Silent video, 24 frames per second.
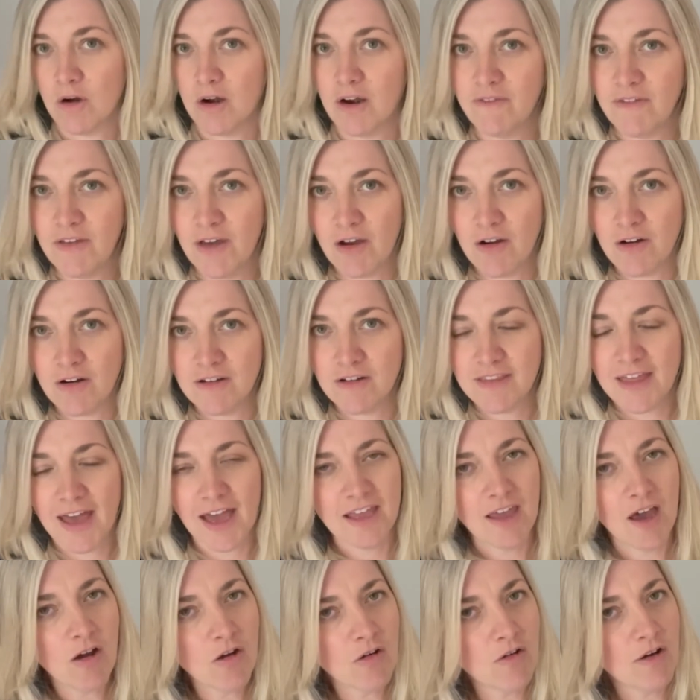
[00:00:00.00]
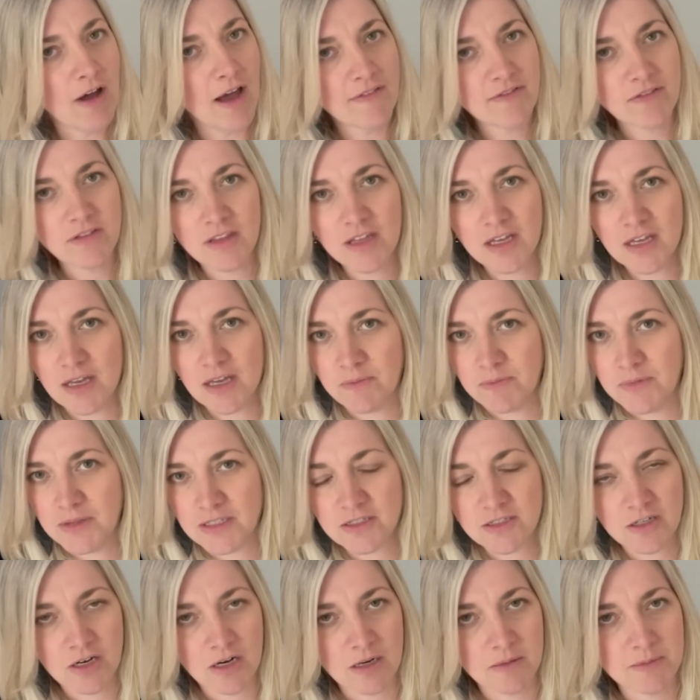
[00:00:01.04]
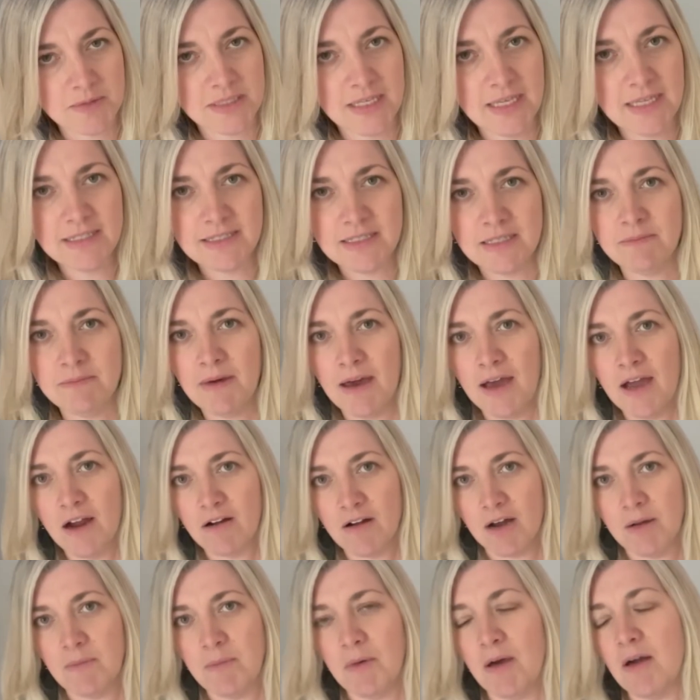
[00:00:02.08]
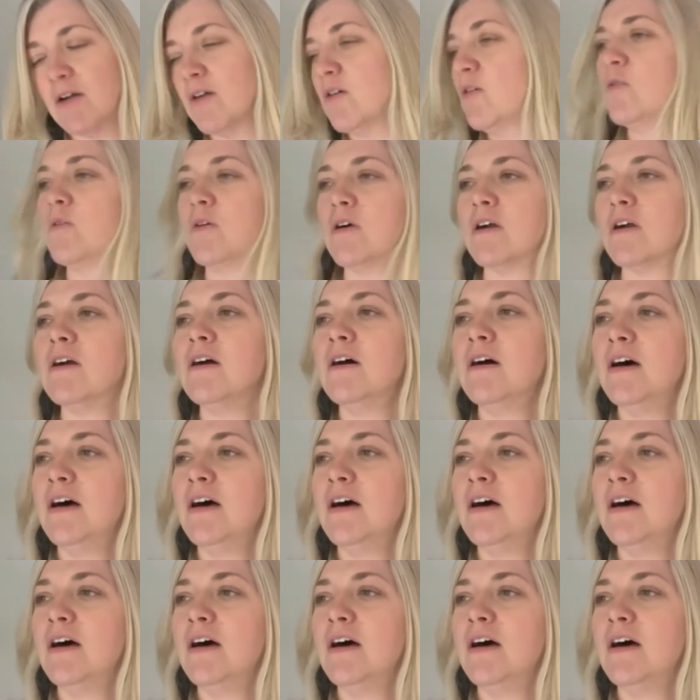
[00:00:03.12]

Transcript: Have y'all heard that? Y'all gonna have to look up these terms. Nancy Meyer, grandma core.